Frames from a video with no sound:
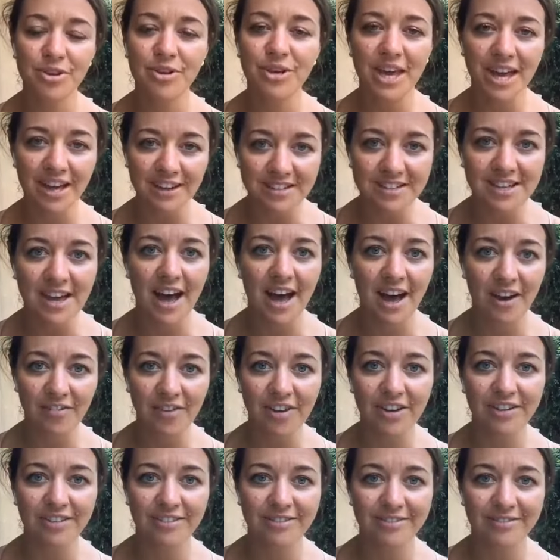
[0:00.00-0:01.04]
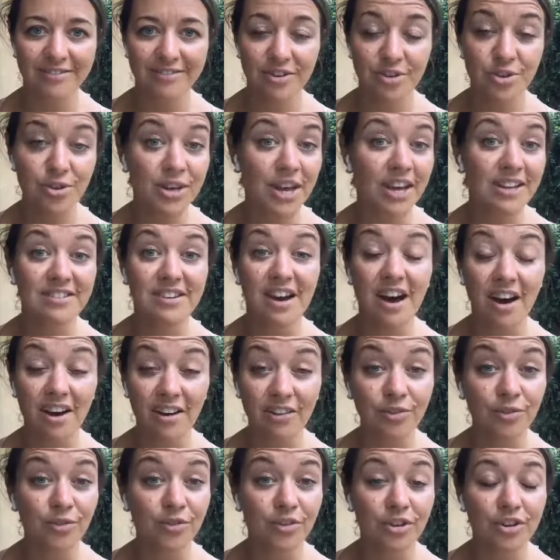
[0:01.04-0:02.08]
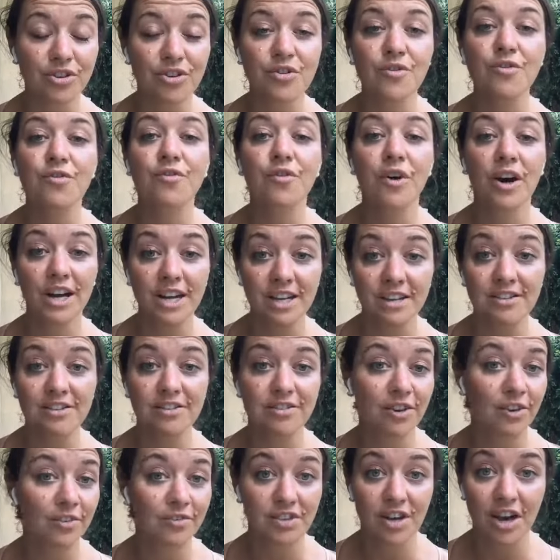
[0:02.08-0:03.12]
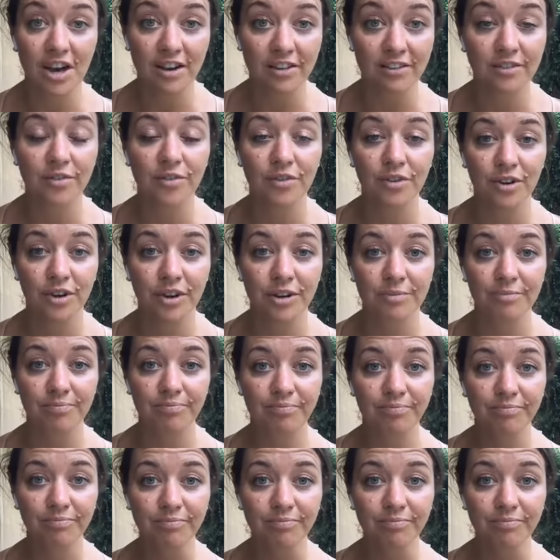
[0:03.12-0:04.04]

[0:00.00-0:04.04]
you get to have it. You get to ask for it. You fucking deserve to ask for it.